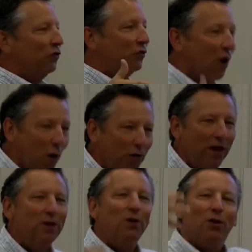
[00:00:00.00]

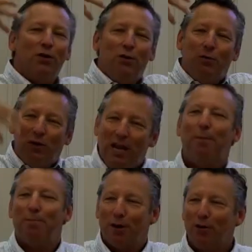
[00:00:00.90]
so that your
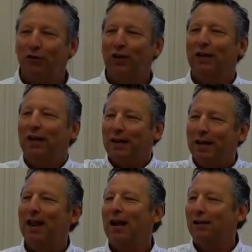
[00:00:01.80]
unique person
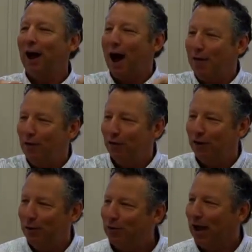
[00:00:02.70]
can connect to
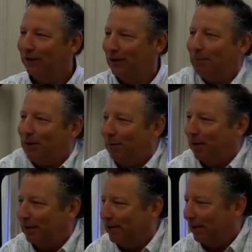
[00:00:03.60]
others and you got
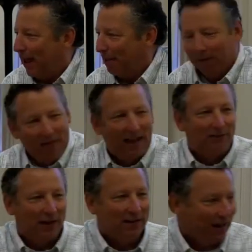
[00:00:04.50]
something to bring to the table.
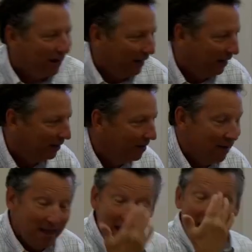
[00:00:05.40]
That's identity.
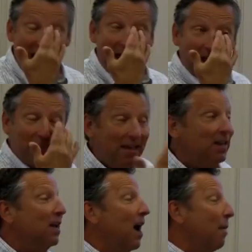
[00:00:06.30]

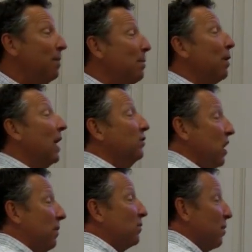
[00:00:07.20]
And then you got people
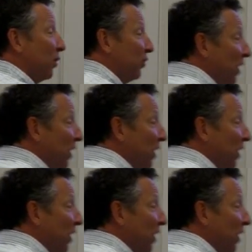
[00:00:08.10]
like James